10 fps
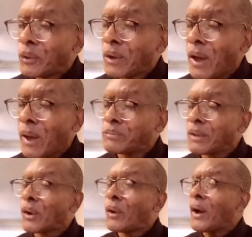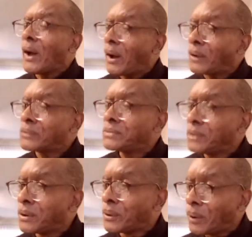We have to go
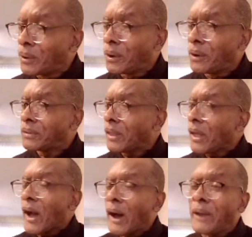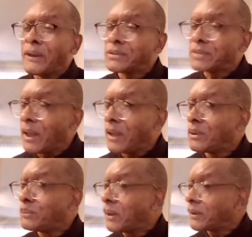out to the world. I
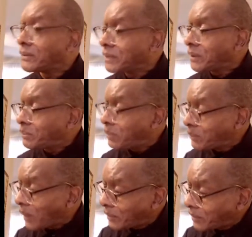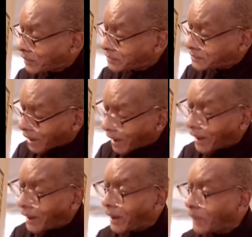understand you minister to people on your
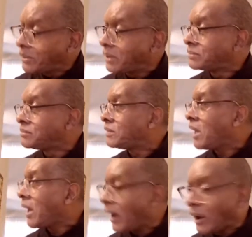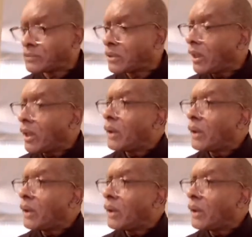job and house.